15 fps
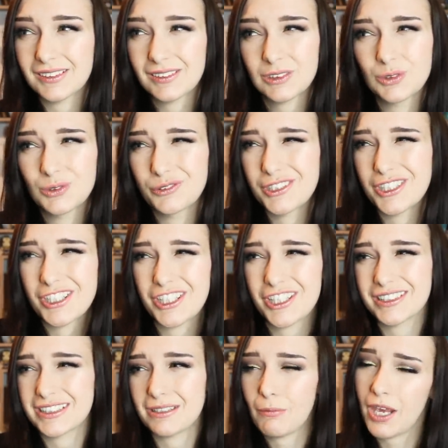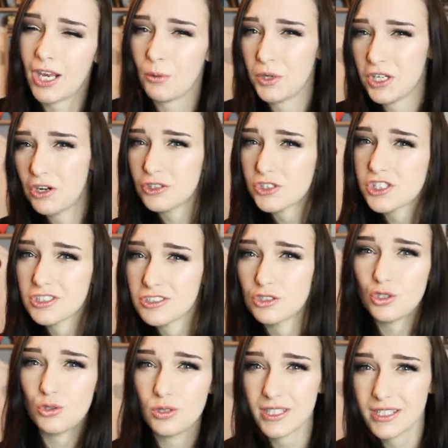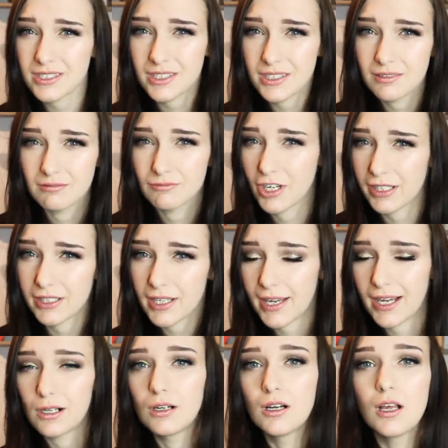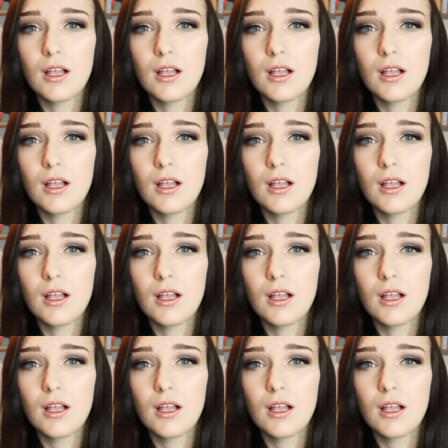oh, you're hurting me, can we not just do this right now?